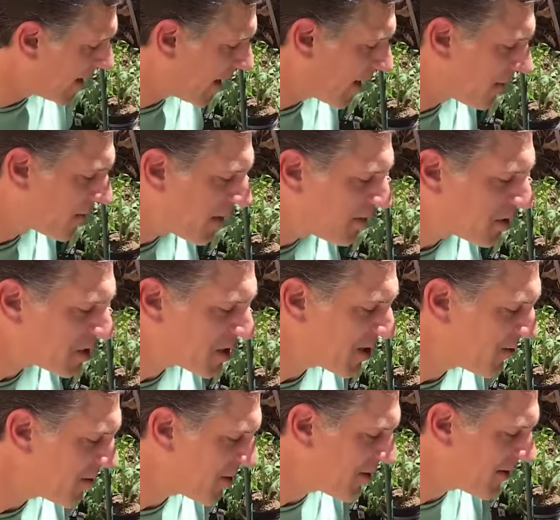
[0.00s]
Um, let me
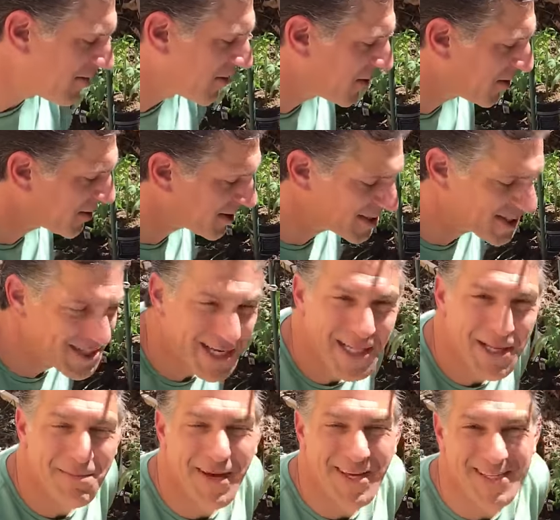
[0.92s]
share with you, even though this is not
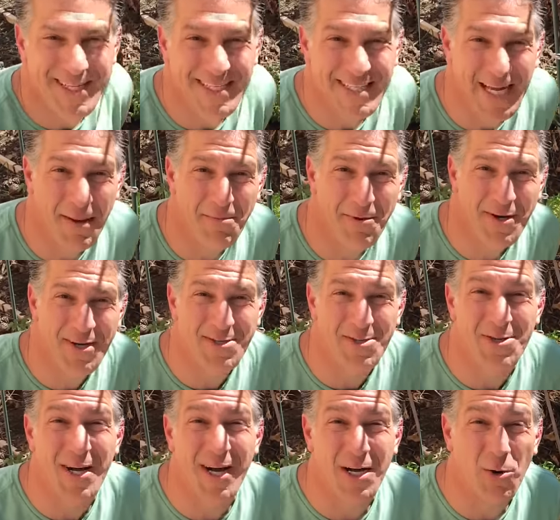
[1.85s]
the best example because
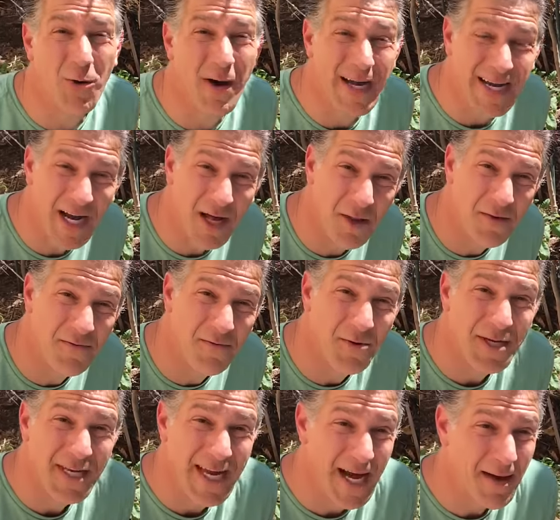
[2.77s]
they're not quite
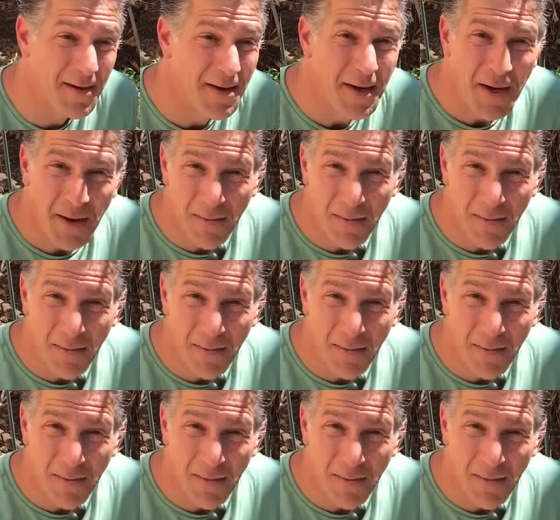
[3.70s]
colorful yet,